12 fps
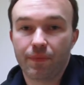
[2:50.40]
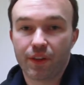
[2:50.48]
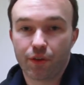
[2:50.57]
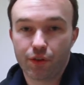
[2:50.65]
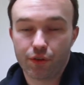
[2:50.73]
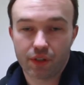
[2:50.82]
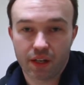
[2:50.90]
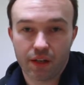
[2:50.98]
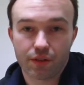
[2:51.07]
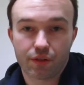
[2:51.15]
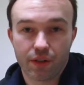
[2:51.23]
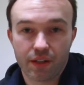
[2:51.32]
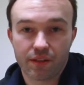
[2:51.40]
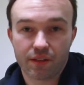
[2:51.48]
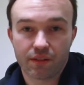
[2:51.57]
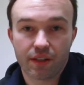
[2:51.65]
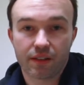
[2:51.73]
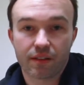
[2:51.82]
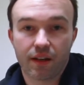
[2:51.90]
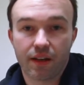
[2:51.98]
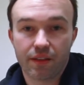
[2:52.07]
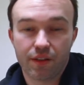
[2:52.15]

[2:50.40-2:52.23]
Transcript: or UCAS or anything like that,